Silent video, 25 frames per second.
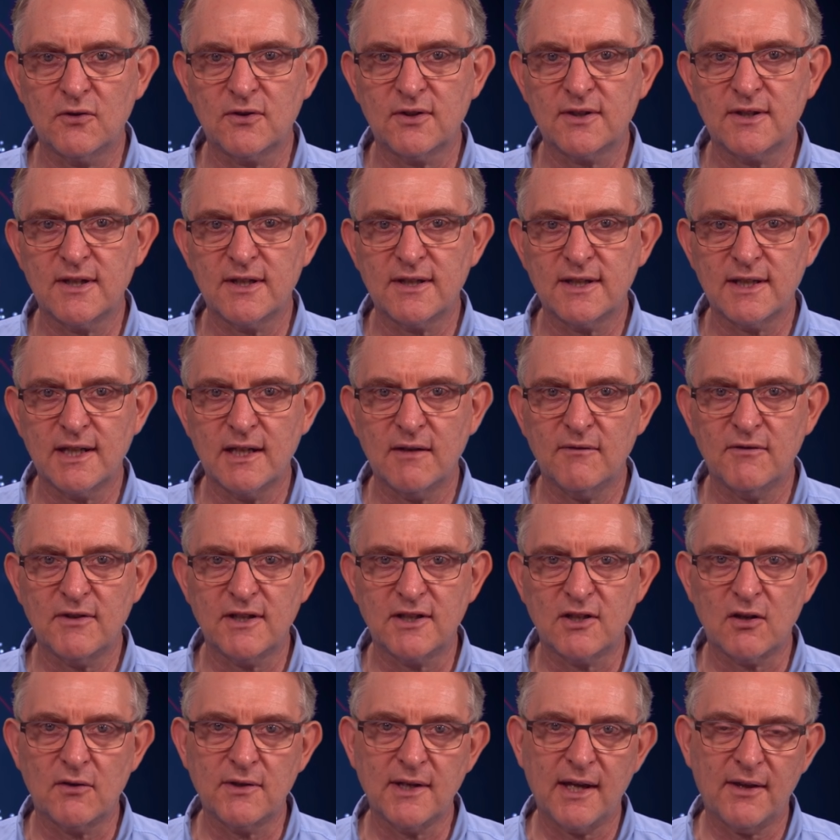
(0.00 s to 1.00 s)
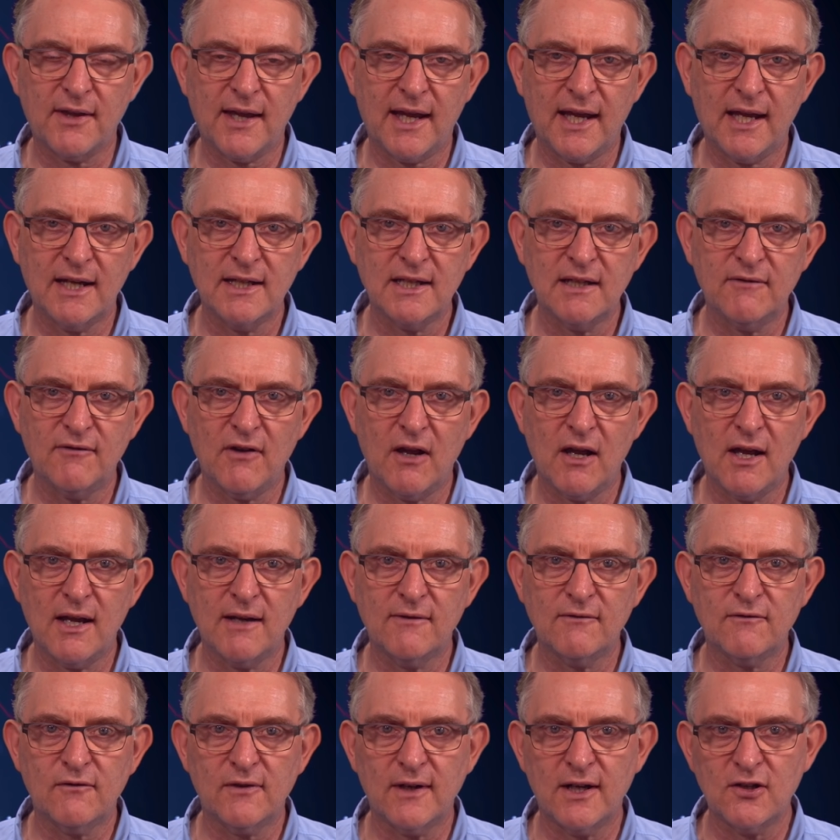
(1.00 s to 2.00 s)
goods and services. On the other hand, if high
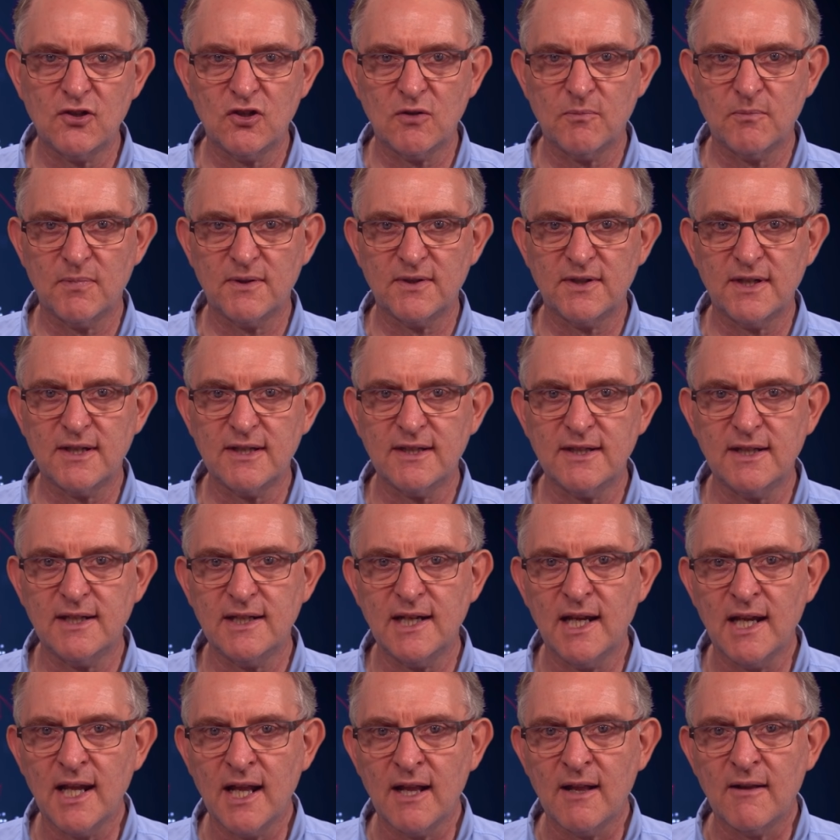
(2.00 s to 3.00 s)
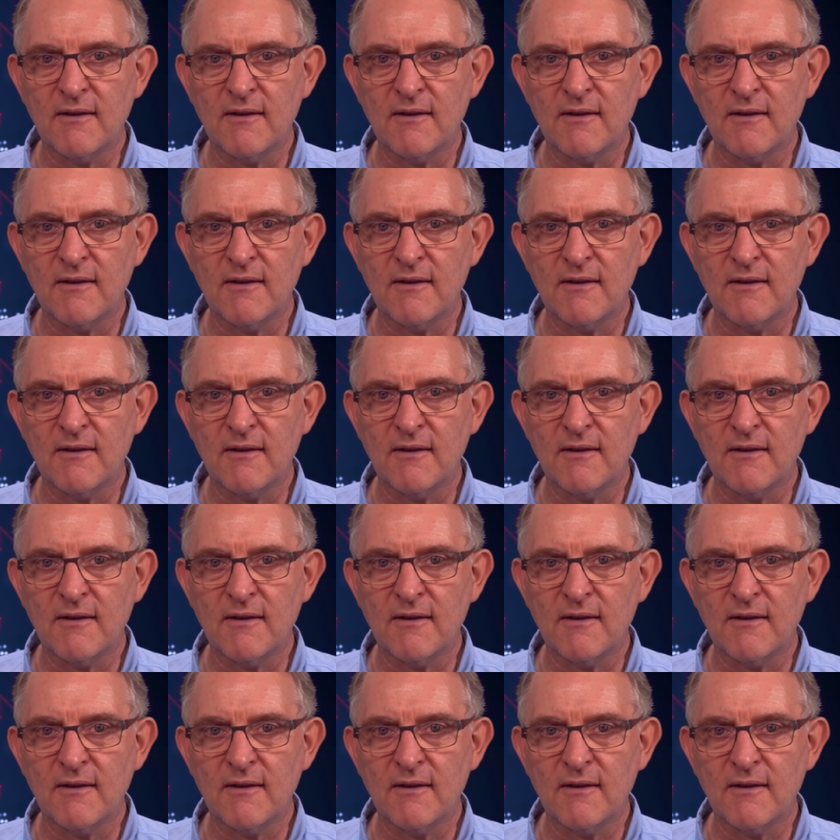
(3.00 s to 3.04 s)
inflation persisted